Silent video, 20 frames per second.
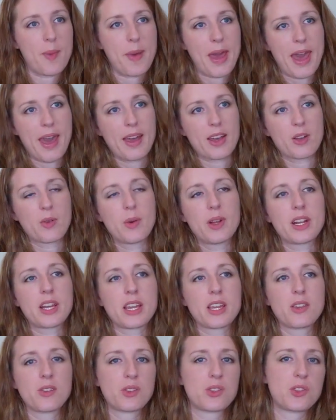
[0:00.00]
Way
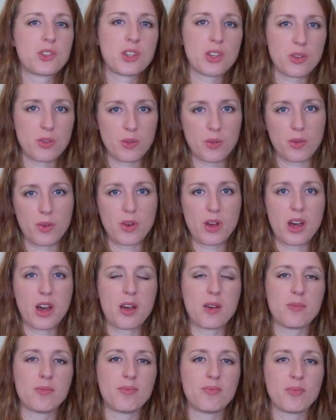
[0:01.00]
back when I used
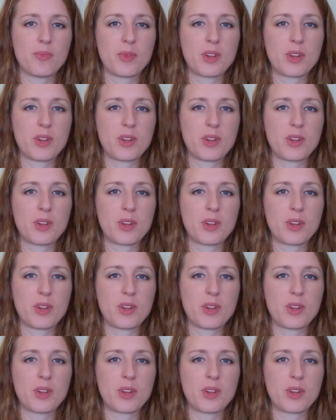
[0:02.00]
to,